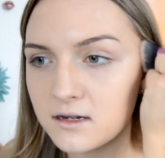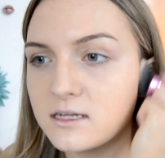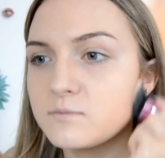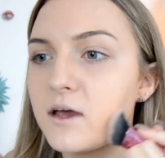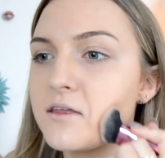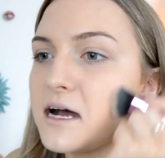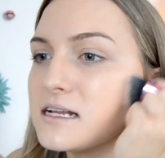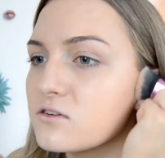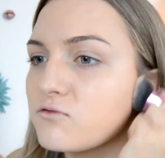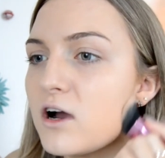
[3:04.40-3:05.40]
use both
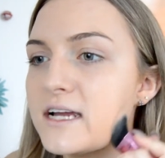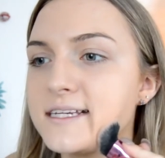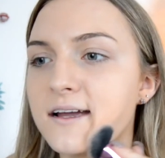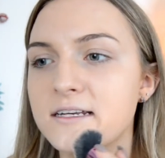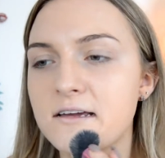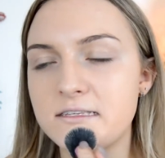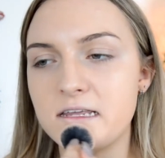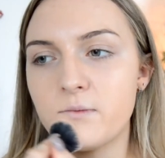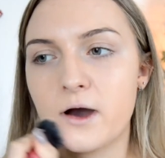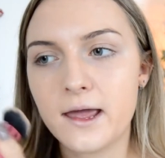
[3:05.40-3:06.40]
hands for writing, I don't see
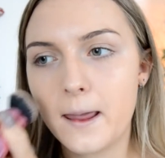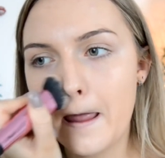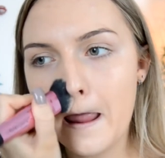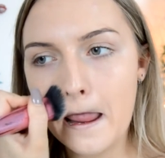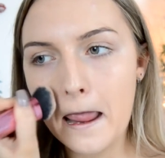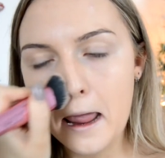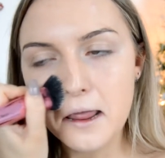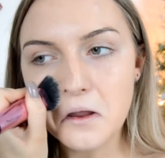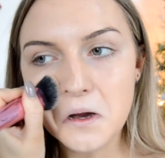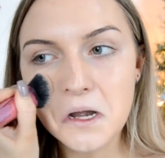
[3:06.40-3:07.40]
why
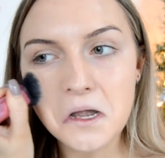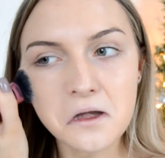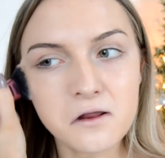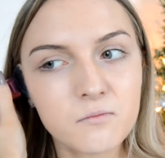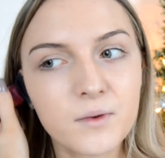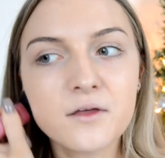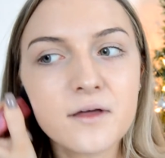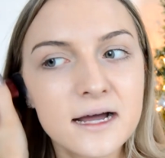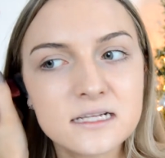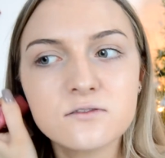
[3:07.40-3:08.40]
you couldn't use both
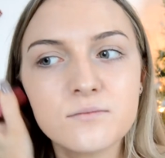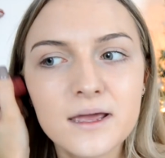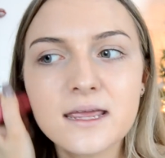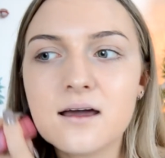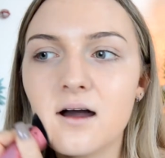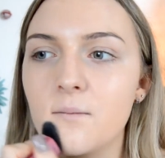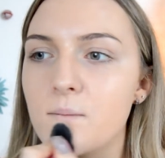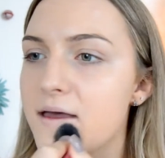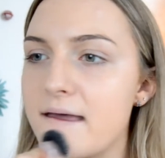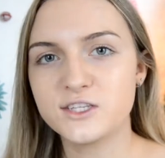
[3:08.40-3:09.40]
hands for makeup.
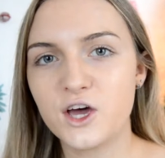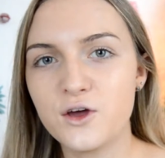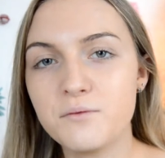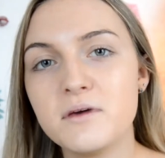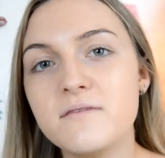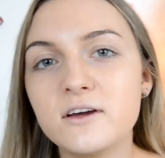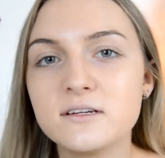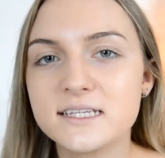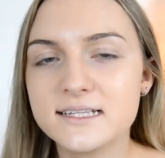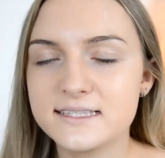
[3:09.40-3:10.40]
So moving on
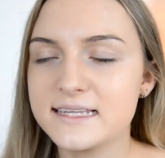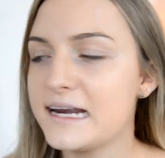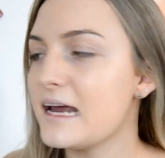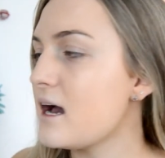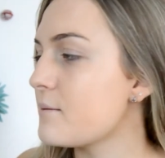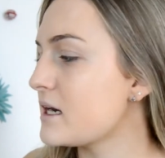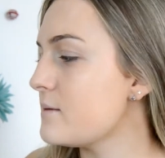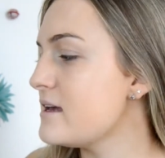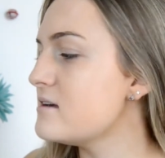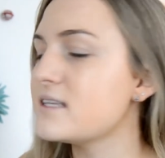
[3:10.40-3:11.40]
to concealer, I'm going to
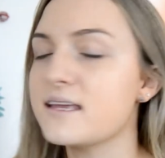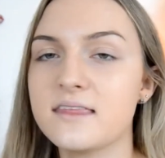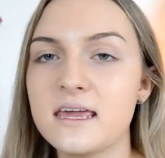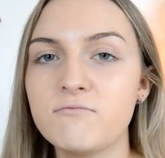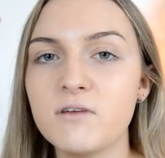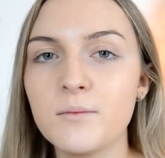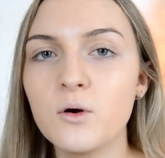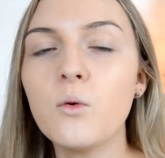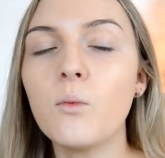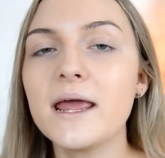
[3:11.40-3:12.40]
be using the
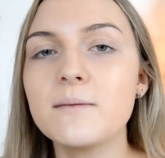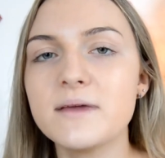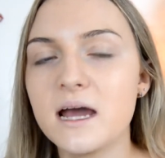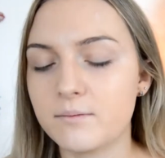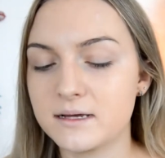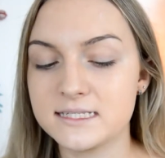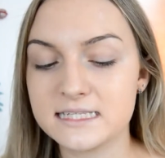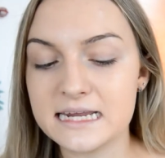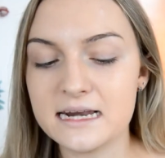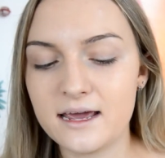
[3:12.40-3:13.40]
Rimmel Wake Me Up
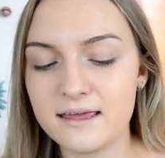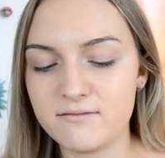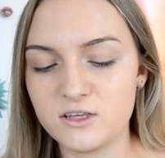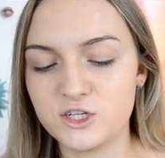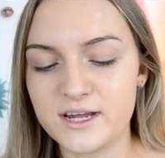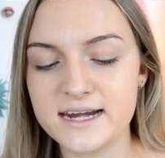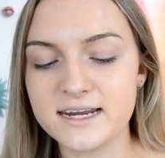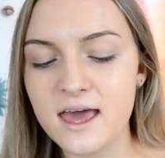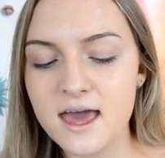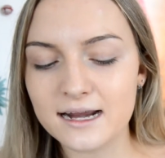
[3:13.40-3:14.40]
concealer in the shade
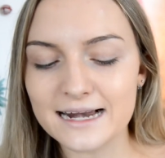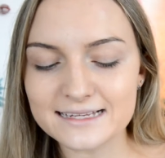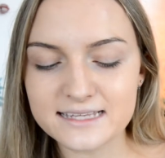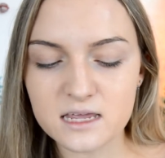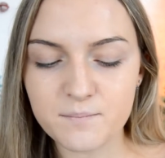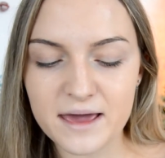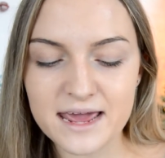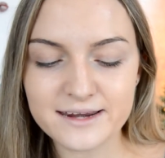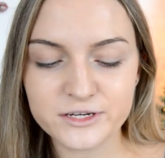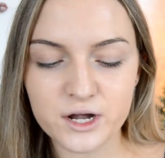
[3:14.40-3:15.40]
Classic
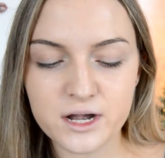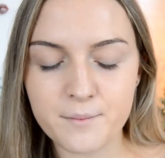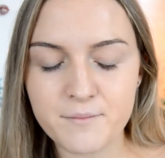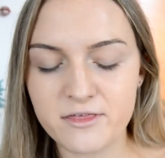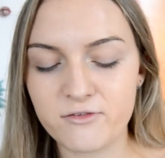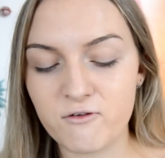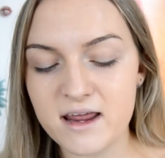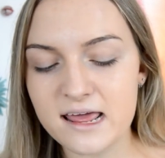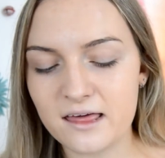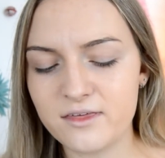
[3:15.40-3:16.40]
Beige number
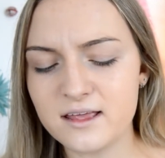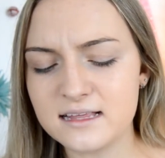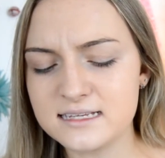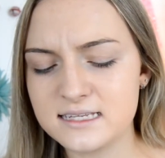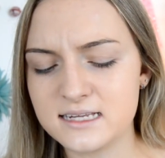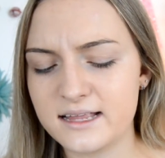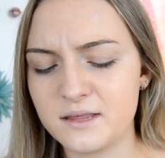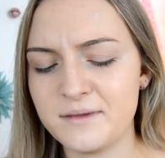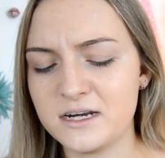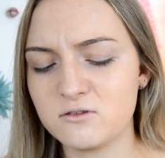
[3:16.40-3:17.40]
3. I think this is like the
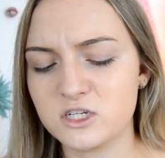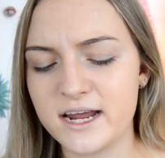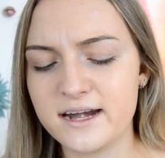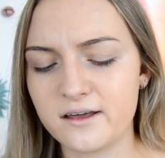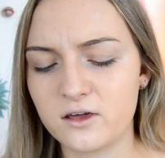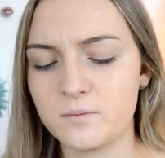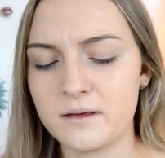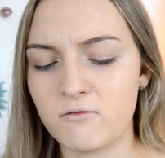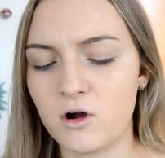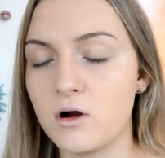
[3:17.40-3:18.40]
middle shade, I could be
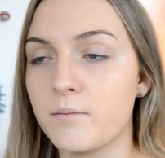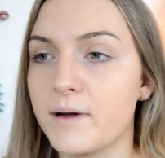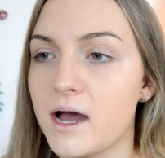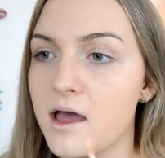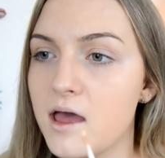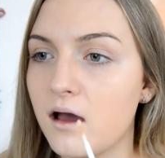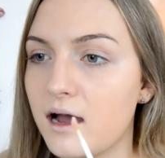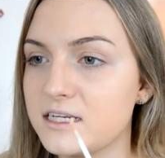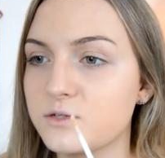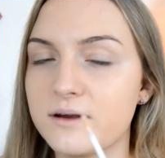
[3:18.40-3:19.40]
wrong, but
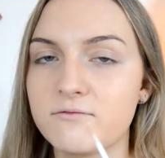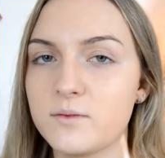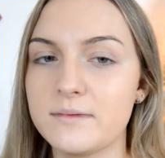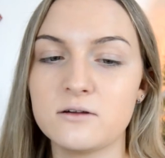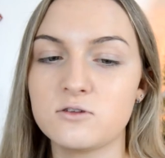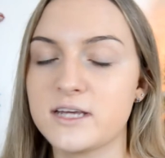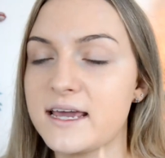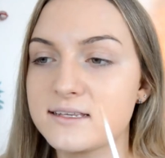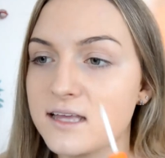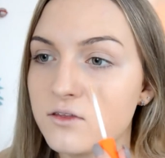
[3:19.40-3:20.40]
I just went for the middle shade
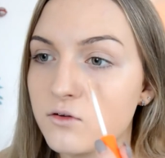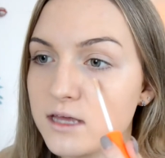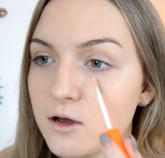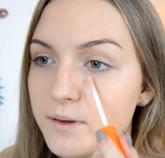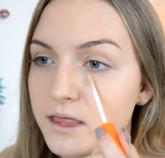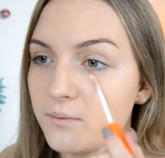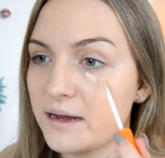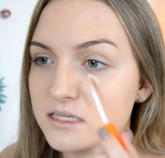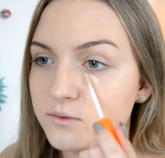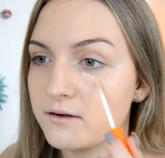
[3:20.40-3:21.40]
because I thought that would be the
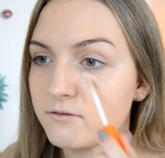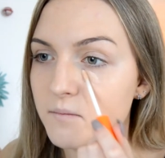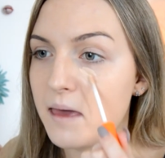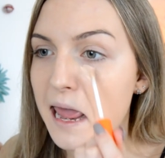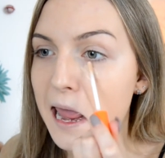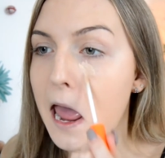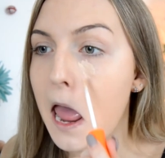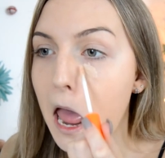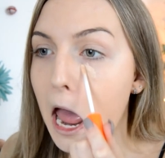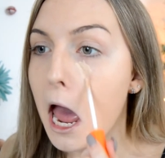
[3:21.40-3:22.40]
best one for me.
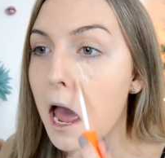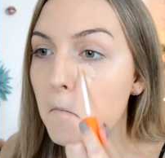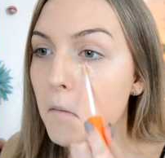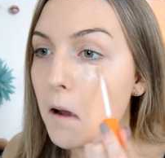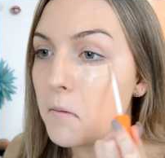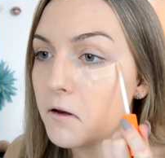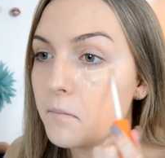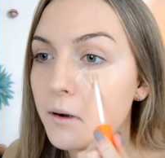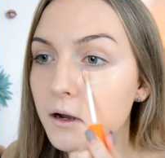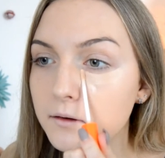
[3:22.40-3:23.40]
But I'm just
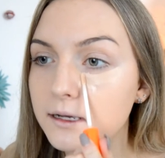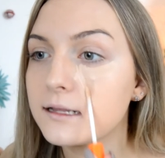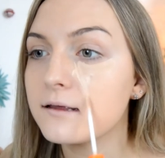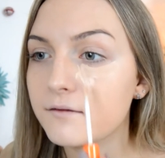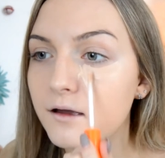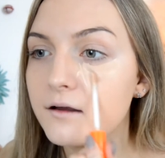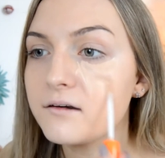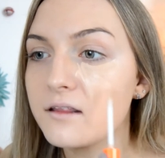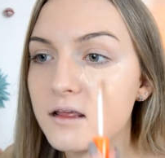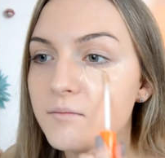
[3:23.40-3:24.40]
plonking this
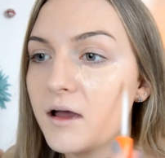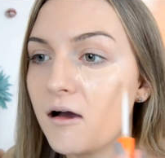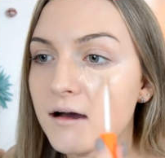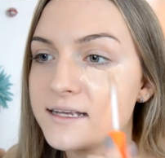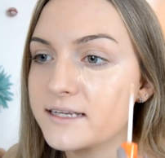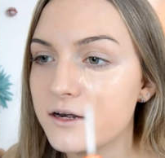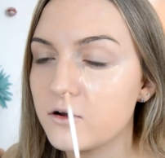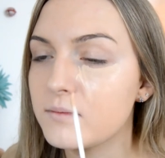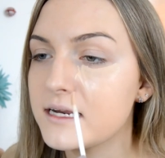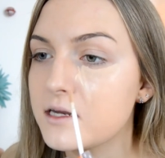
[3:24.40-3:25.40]
underneath my eyes. I
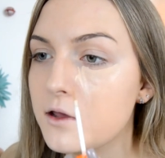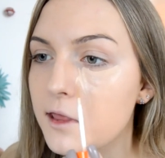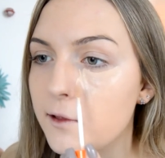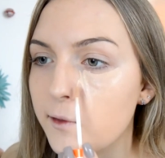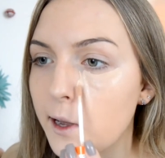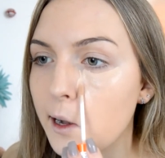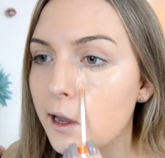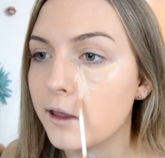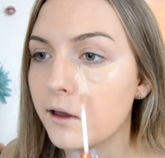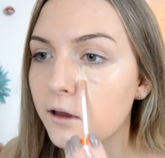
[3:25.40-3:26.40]
normally do this in
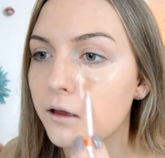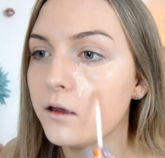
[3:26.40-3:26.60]
like a